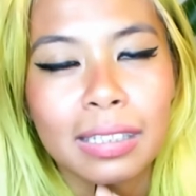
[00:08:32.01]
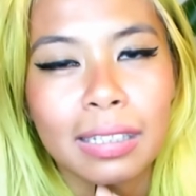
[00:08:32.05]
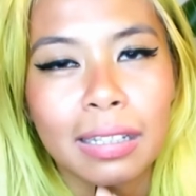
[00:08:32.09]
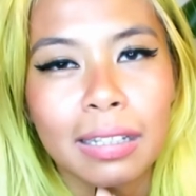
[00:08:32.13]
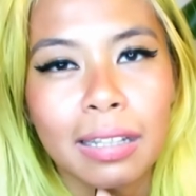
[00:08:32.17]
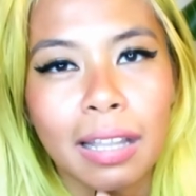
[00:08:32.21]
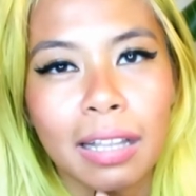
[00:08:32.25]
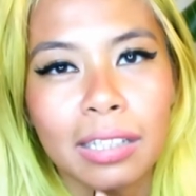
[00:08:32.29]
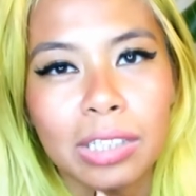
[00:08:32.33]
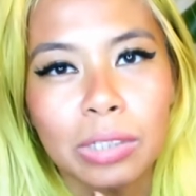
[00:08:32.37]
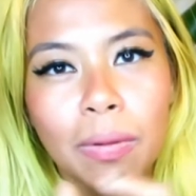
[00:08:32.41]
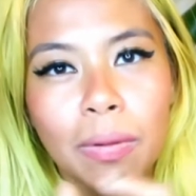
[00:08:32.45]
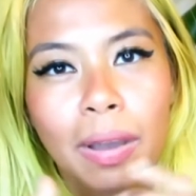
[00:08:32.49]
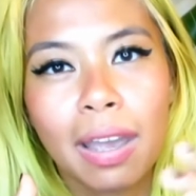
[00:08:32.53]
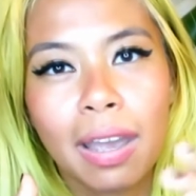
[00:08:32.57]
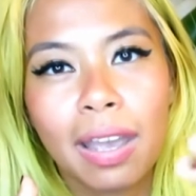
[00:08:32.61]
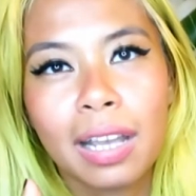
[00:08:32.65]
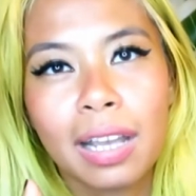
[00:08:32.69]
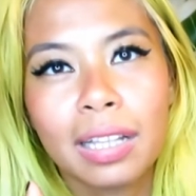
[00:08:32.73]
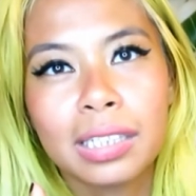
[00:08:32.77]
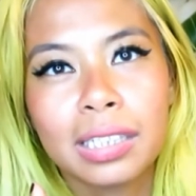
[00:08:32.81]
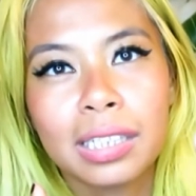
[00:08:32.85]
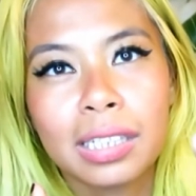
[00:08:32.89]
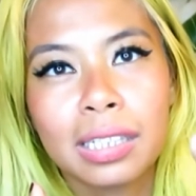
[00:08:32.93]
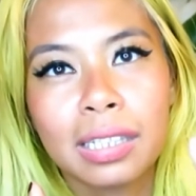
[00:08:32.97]
that's
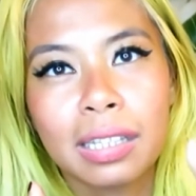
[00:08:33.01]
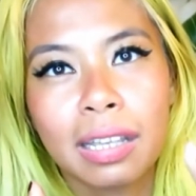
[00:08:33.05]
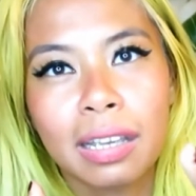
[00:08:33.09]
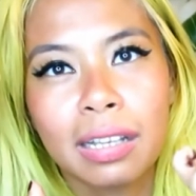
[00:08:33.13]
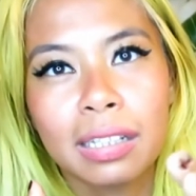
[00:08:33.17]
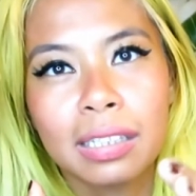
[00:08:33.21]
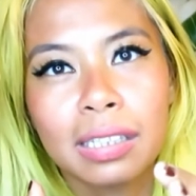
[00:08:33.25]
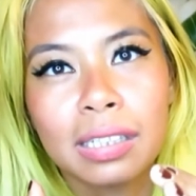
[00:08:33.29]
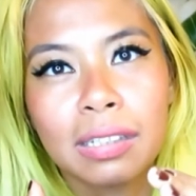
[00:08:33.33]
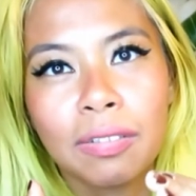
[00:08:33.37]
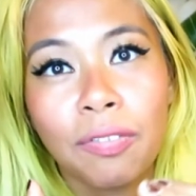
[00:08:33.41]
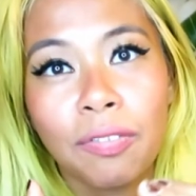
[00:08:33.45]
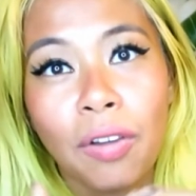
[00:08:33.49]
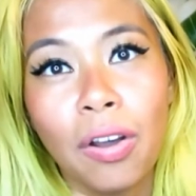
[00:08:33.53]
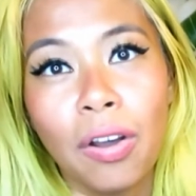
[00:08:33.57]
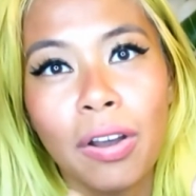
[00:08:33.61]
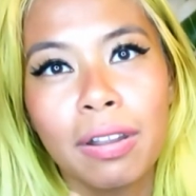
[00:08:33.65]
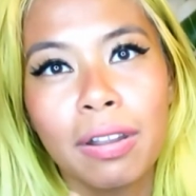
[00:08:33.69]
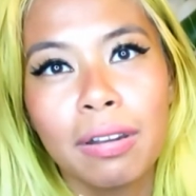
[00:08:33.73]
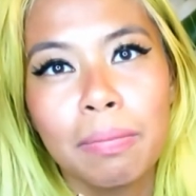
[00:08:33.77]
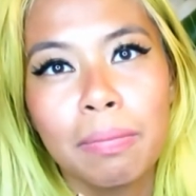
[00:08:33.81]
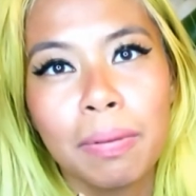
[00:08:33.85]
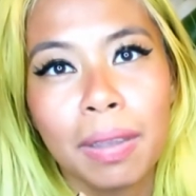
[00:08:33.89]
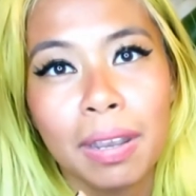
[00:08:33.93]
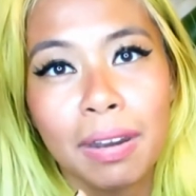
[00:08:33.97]
why it's
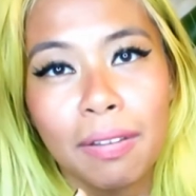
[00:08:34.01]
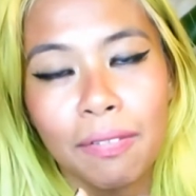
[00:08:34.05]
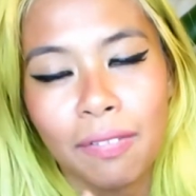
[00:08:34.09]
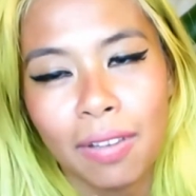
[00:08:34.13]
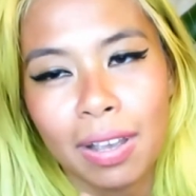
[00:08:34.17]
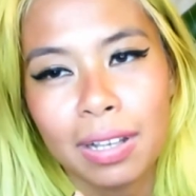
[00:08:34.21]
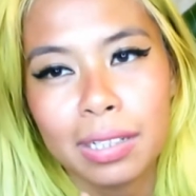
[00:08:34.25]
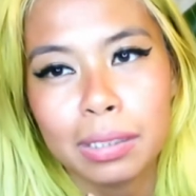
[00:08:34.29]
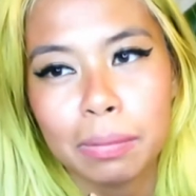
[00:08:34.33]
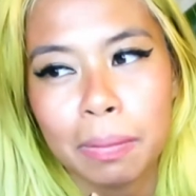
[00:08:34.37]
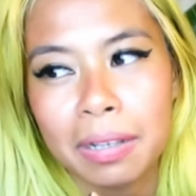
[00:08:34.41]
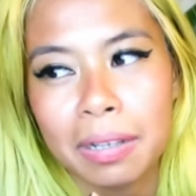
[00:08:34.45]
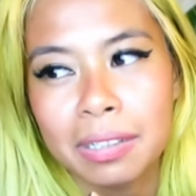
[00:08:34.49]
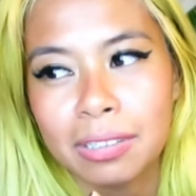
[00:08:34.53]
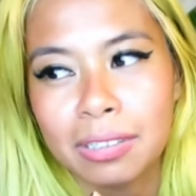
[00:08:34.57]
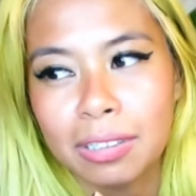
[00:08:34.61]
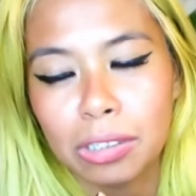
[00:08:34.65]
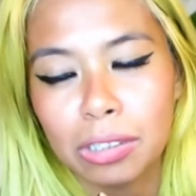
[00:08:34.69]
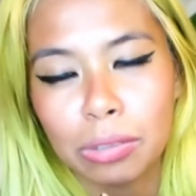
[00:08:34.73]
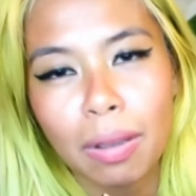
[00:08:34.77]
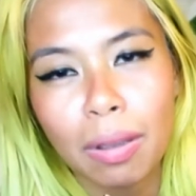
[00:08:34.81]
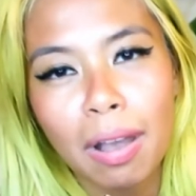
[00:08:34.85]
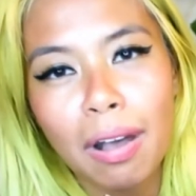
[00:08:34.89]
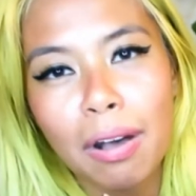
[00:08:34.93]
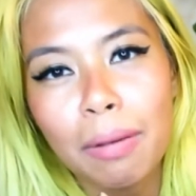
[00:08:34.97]
fun being a face painter
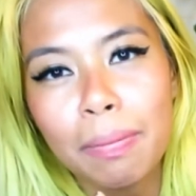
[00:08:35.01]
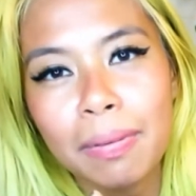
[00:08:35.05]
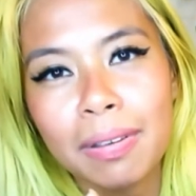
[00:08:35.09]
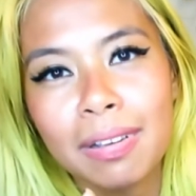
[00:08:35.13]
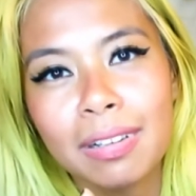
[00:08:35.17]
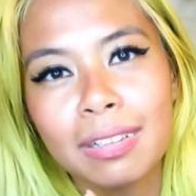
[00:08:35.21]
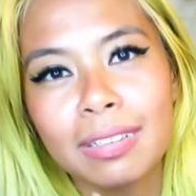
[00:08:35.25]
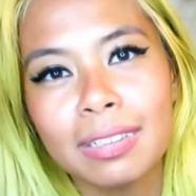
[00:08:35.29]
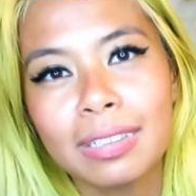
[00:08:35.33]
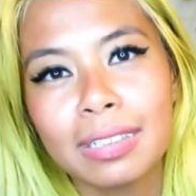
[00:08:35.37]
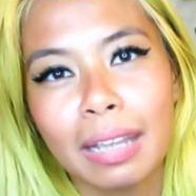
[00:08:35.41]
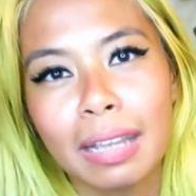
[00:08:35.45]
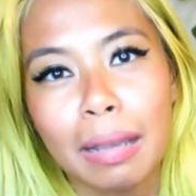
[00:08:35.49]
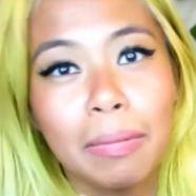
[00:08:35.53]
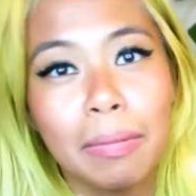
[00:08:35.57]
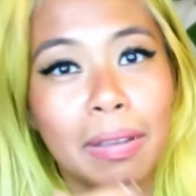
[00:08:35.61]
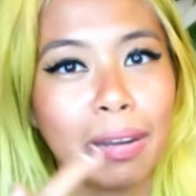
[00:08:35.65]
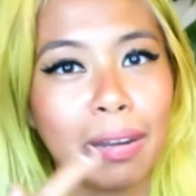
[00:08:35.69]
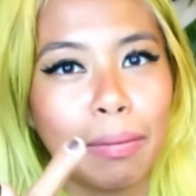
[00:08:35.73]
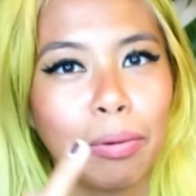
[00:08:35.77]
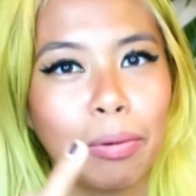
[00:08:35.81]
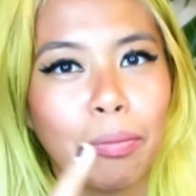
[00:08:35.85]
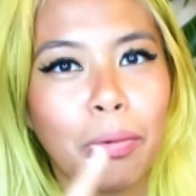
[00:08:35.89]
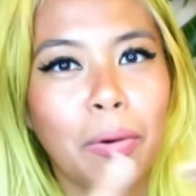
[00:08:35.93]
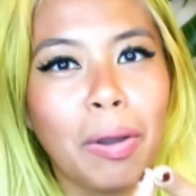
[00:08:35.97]
as well, because I mean,
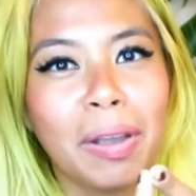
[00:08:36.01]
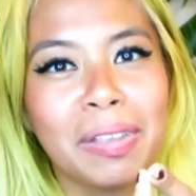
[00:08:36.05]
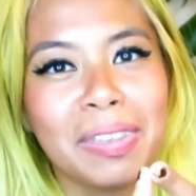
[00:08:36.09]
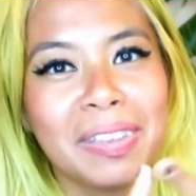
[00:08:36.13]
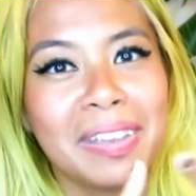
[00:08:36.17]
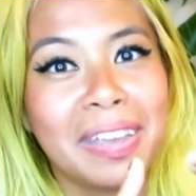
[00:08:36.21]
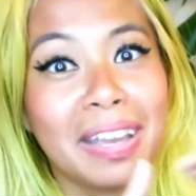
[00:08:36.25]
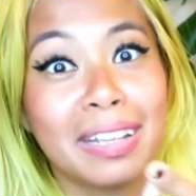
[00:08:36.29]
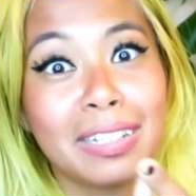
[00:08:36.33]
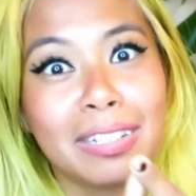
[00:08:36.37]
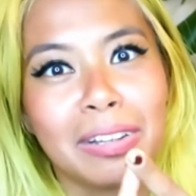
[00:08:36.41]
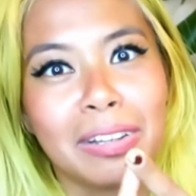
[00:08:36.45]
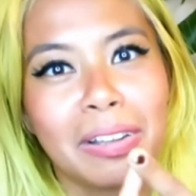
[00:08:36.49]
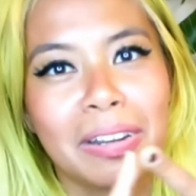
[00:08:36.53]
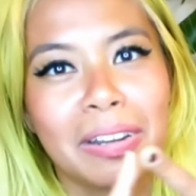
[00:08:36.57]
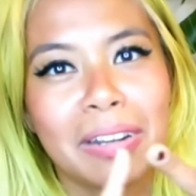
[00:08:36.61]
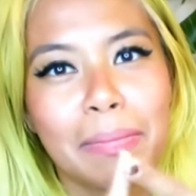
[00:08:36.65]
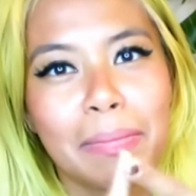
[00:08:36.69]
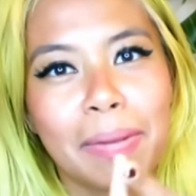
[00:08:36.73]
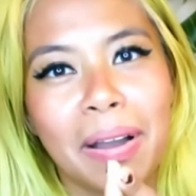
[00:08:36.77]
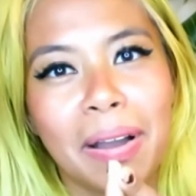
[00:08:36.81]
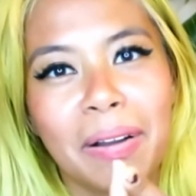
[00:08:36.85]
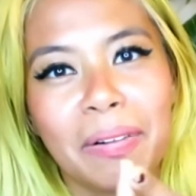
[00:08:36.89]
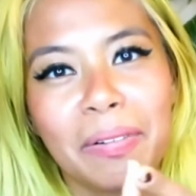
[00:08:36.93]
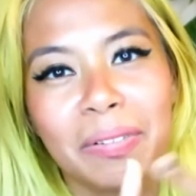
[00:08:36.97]
number one, you get to learn
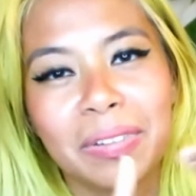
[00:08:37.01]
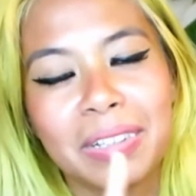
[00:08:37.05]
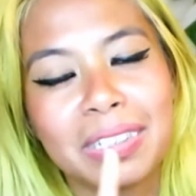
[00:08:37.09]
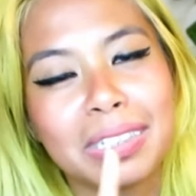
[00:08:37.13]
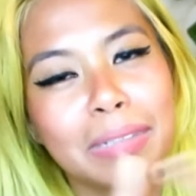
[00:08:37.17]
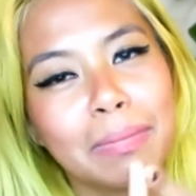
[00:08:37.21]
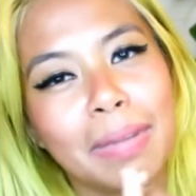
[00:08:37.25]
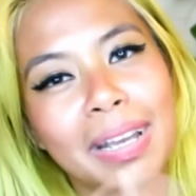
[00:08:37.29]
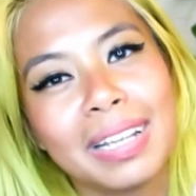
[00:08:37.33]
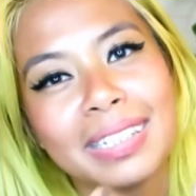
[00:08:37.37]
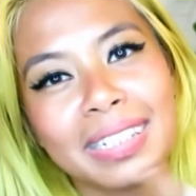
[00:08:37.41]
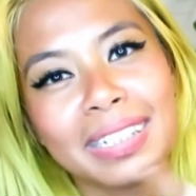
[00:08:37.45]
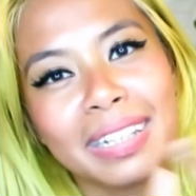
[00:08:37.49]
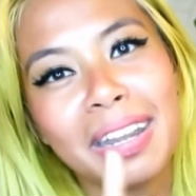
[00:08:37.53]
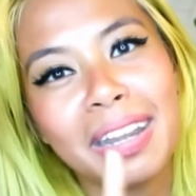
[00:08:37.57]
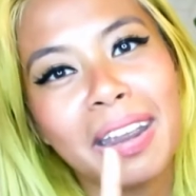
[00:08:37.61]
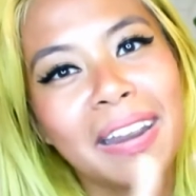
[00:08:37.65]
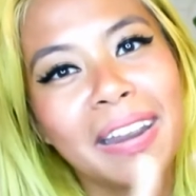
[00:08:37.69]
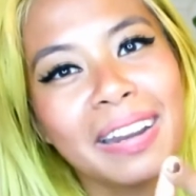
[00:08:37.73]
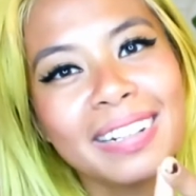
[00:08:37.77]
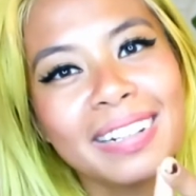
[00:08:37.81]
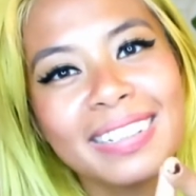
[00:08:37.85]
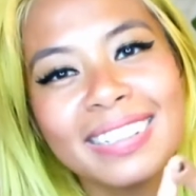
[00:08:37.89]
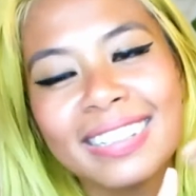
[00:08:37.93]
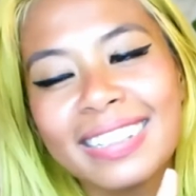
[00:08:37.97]
about all these amazing
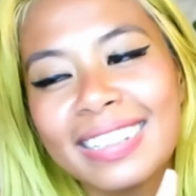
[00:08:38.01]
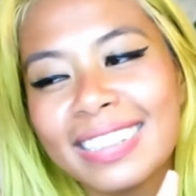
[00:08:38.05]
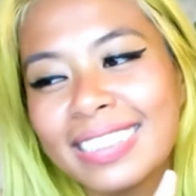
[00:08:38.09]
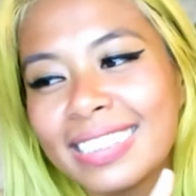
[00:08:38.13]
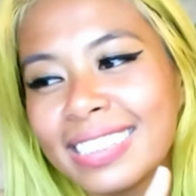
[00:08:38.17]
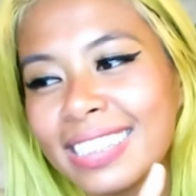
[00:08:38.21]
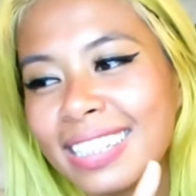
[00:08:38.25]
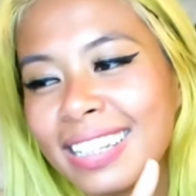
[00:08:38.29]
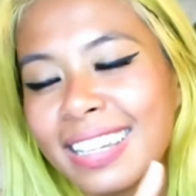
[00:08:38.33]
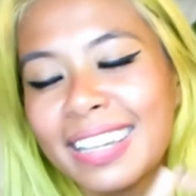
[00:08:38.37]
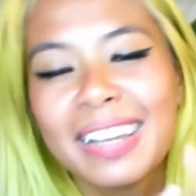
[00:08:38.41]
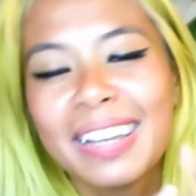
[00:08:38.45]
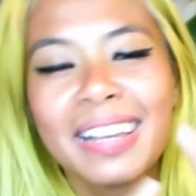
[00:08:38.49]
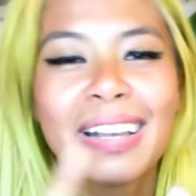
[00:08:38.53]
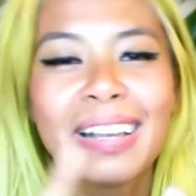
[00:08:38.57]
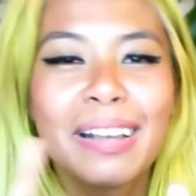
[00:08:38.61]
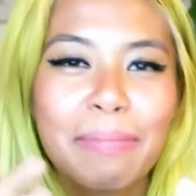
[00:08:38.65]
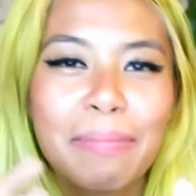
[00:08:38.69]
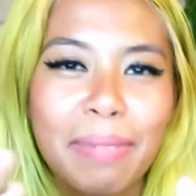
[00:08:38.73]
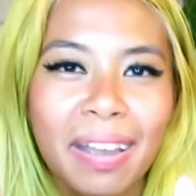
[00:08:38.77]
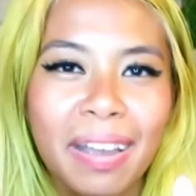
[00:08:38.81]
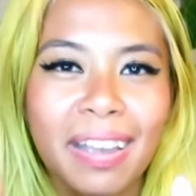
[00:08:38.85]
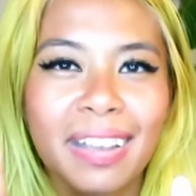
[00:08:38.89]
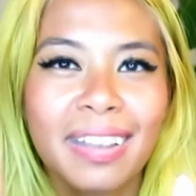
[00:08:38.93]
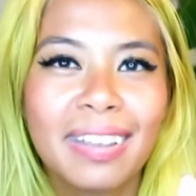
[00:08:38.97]
characters,
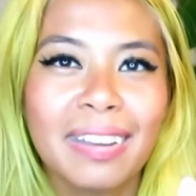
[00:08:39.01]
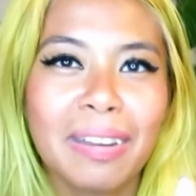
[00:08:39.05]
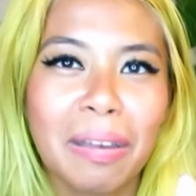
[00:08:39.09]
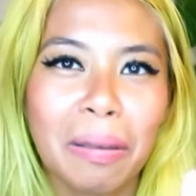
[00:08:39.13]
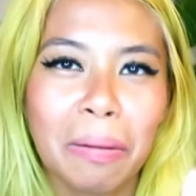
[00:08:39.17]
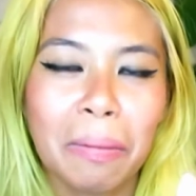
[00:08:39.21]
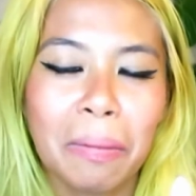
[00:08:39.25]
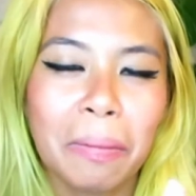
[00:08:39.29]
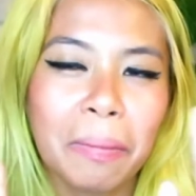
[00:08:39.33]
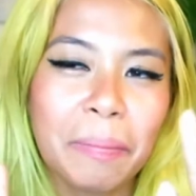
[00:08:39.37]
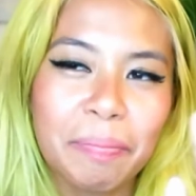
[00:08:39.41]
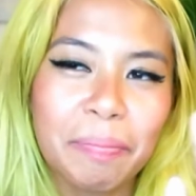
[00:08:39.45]
but you know,